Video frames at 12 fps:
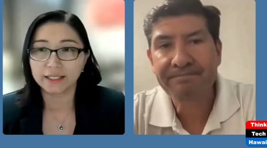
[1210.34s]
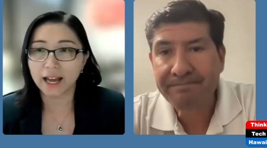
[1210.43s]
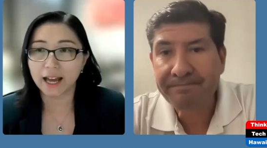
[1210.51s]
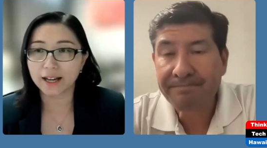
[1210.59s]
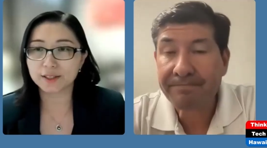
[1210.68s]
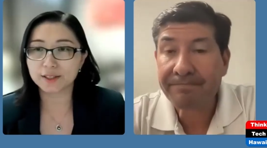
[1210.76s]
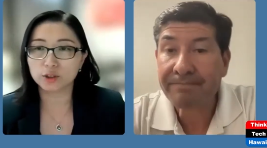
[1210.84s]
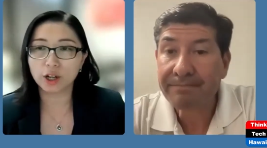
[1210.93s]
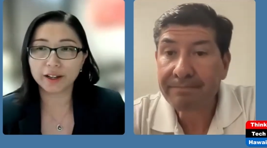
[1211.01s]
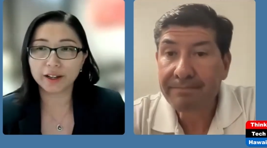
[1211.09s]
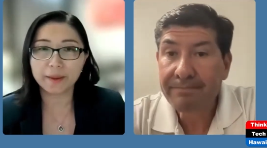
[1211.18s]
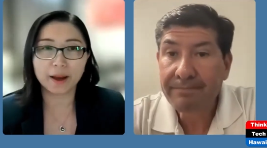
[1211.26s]
Speaker 1: Yeah, so
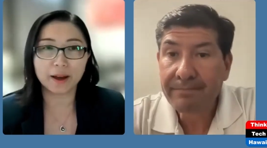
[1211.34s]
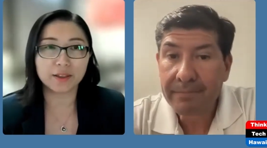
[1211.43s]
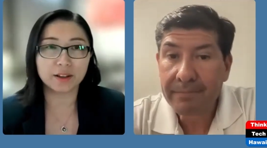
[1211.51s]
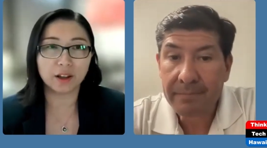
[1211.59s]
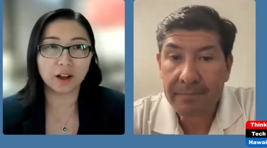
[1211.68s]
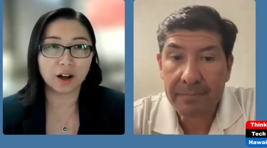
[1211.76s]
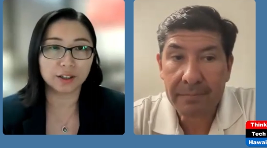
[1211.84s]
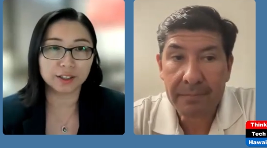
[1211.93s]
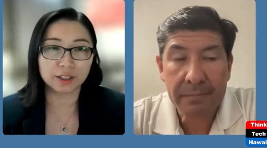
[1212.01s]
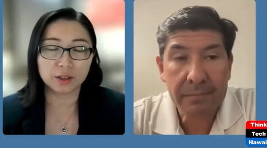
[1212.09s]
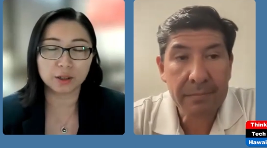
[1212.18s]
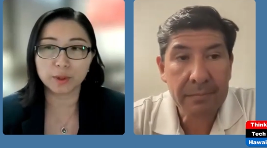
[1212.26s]
talking about the law,
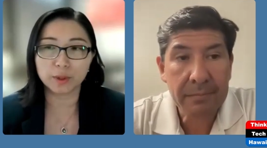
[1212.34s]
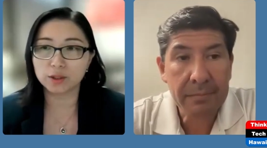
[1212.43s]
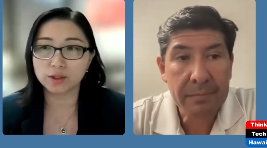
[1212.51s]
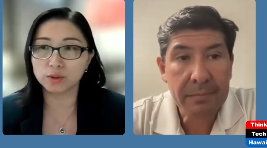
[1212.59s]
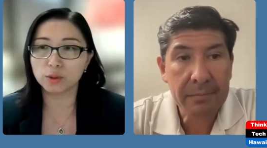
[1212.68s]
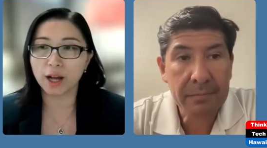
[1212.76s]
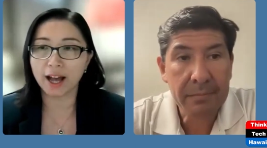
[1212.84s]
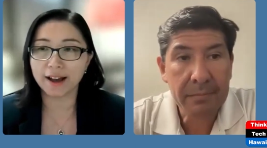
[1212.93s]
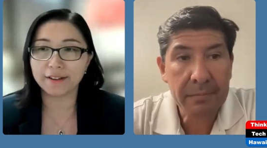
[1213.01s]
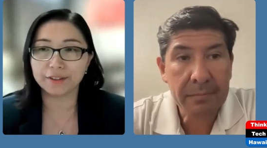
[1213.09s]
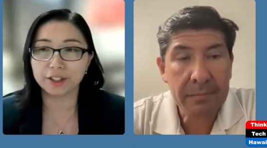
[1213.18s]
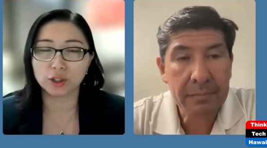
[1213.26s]
you know, we do
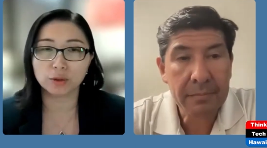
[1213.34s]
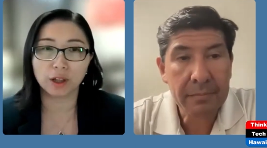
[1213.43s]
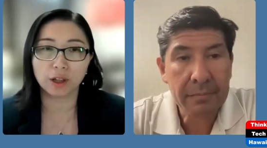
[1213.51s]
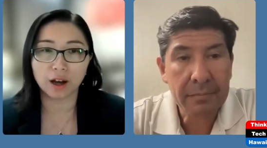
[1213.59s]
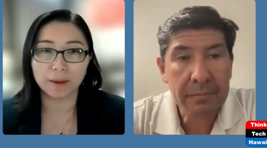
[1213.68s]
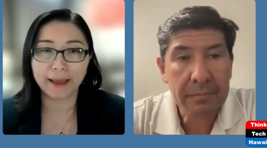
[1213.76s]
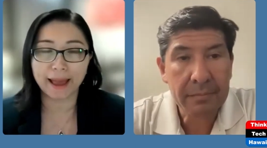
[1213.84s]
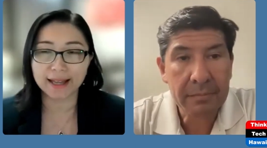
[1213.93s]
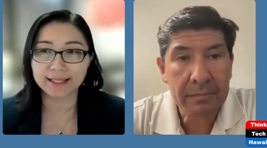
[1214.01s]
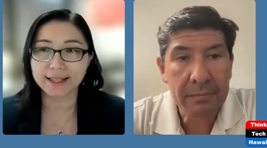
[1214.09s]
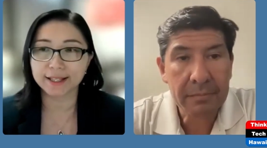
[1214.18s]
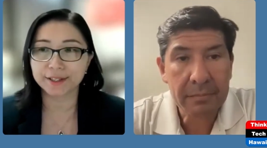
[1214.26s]
have a new law
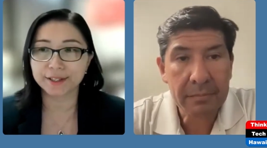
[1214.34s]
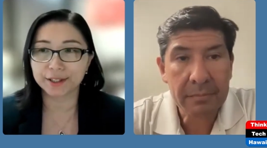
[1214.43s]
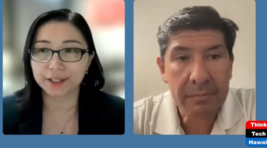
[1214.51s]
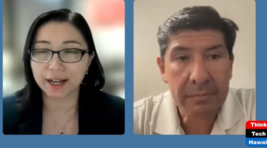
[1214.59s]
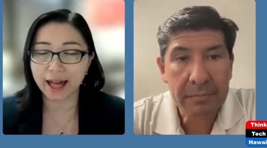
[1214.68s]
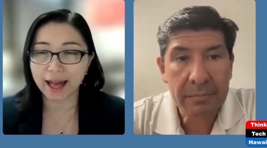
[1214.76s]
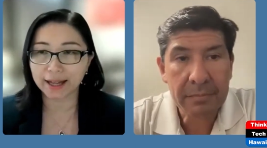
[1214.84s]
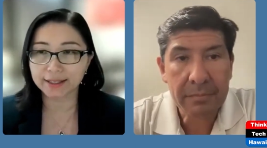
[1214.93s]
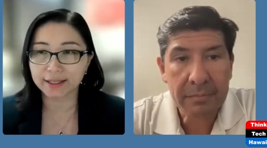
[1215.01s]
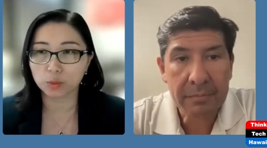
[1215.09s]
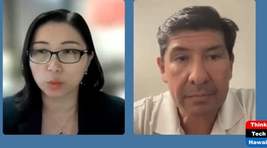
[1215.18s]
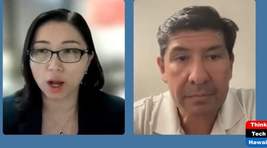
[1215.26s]
passed this year,
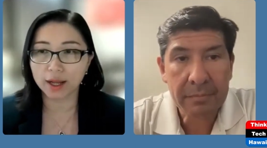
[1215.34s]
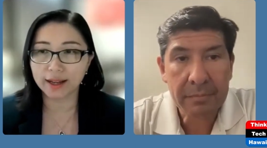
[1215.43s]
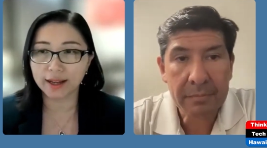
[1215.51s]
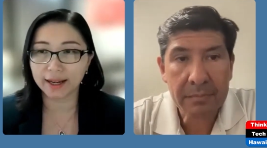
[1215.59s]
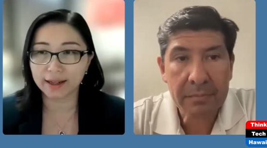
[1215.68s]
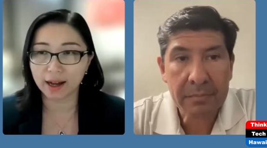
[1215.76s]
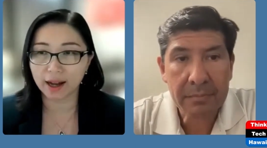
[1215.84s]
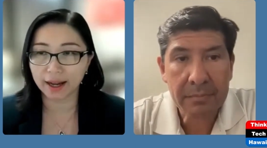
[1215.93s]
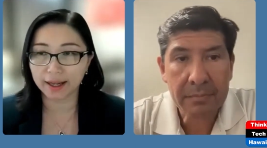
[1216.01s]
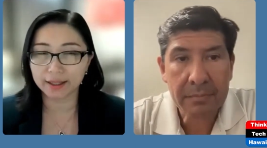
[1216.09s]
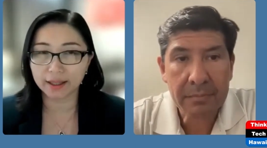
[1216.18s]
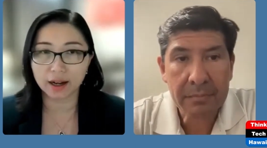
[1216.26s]
Act
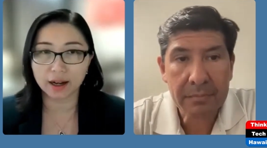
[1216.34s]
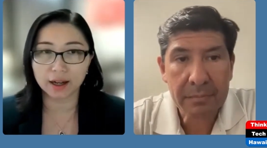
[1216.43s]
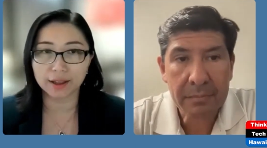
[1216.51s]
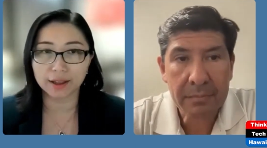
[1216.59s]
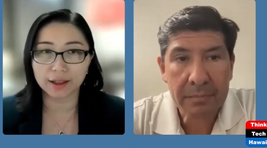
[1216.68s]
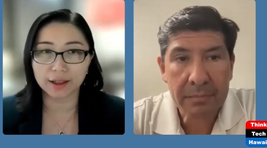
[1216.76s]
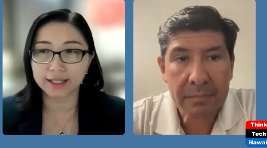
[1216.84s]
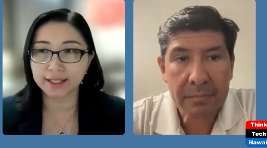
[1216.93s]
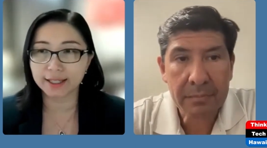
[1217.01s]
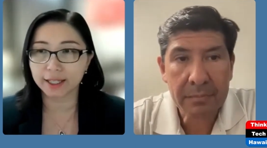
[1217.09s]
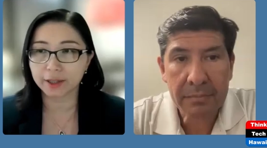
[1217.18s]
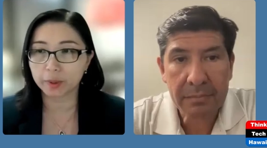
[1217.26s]
199. Uh, the
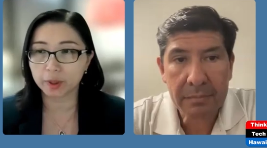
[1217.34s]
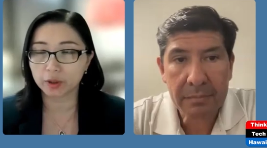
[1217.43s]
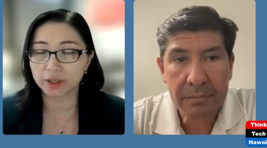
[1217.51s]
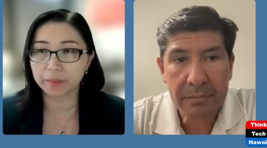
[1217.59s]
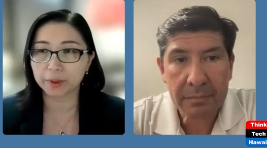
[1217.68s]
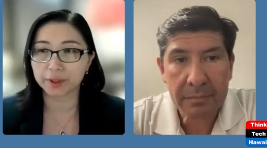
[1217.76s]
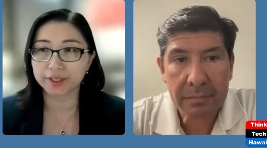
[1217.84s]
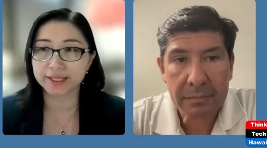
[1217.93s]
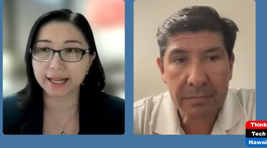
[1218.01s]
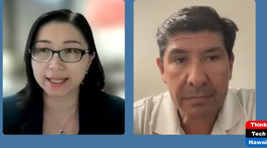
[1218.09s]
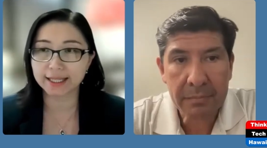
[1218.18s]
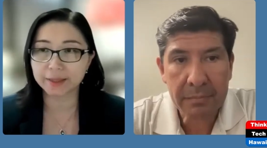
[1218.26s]
legislative bill number
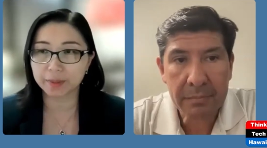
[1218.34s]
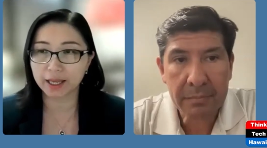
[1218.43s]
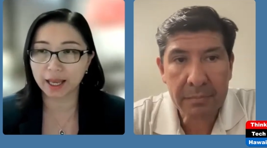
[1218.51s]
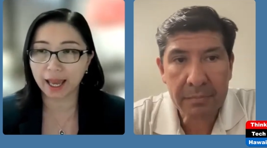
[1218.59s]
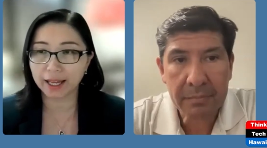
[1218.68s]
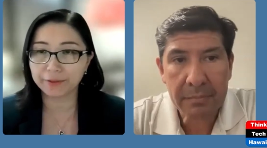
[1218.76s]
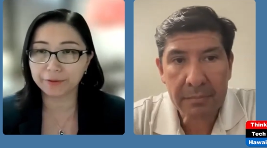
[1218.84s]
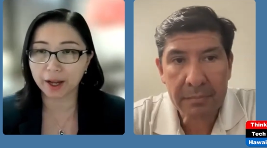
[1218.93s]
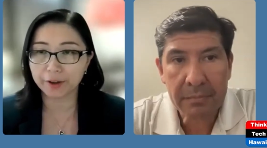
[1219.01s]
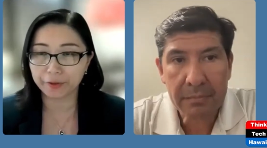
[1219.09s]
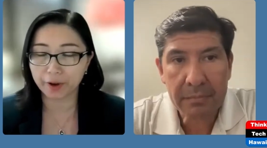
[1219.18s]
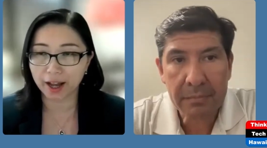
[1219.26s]
is SB
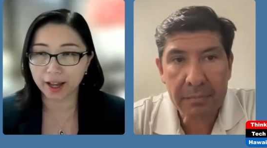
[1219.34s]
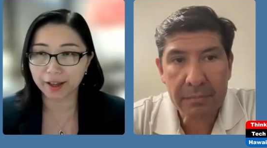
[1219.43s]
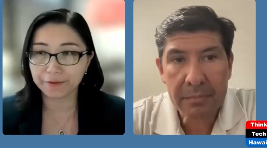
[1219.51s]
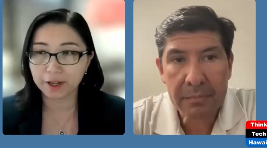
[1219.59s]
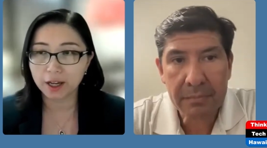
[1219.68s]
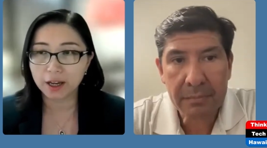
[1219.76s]
855